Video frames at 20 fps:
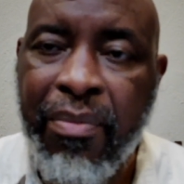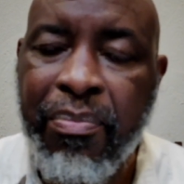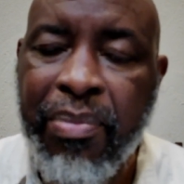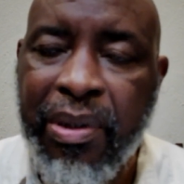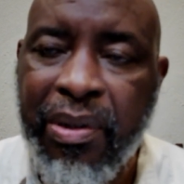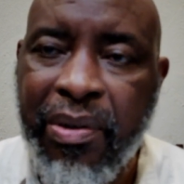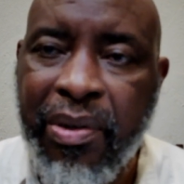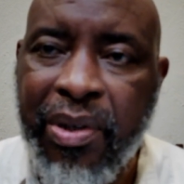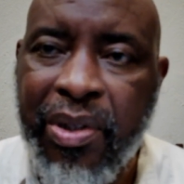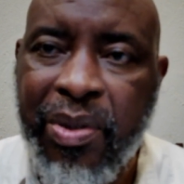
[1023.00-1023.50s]

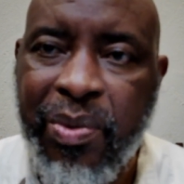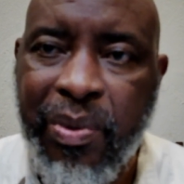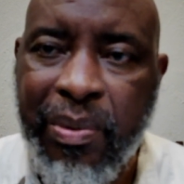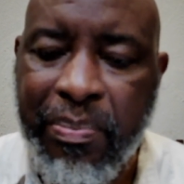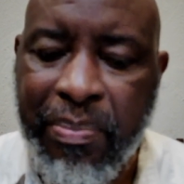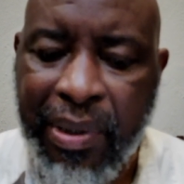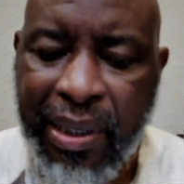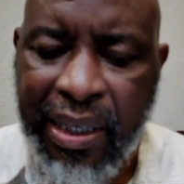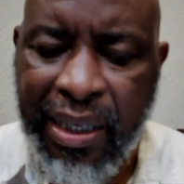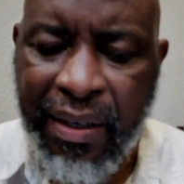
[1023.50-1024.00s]
because we
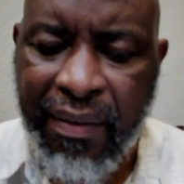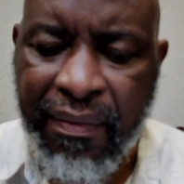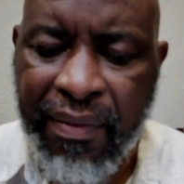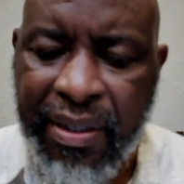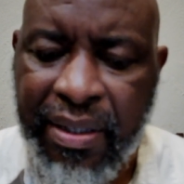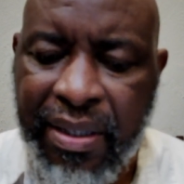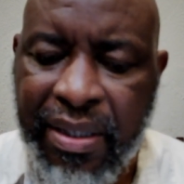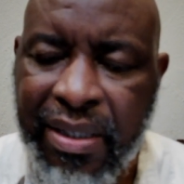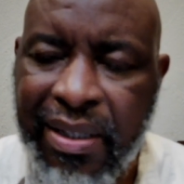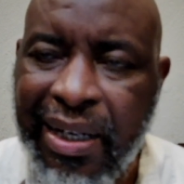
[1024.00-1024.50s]
believe
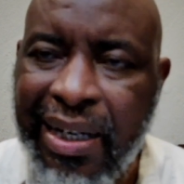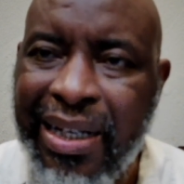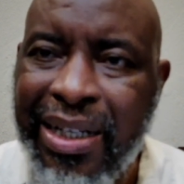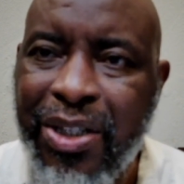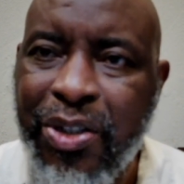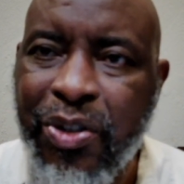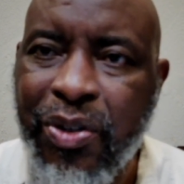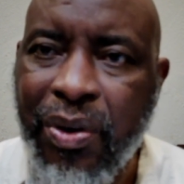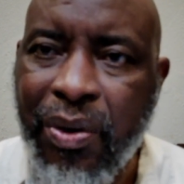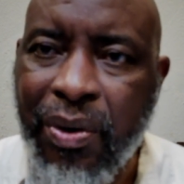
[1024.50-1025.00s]
in
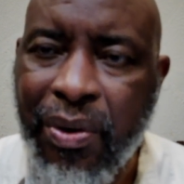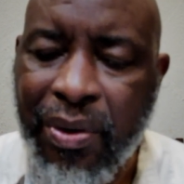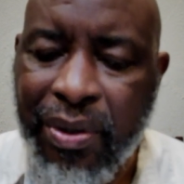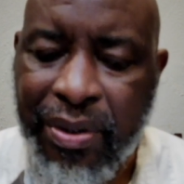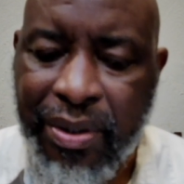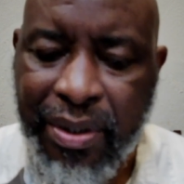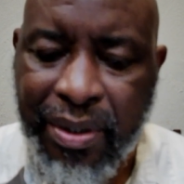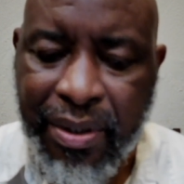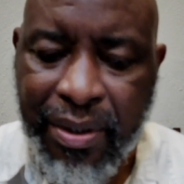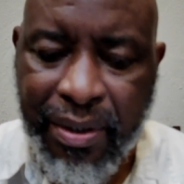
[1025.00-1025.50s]
strange
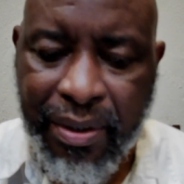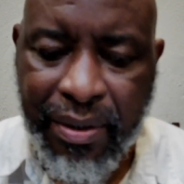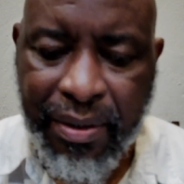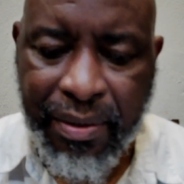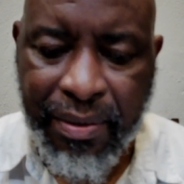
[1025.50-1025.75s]
gods.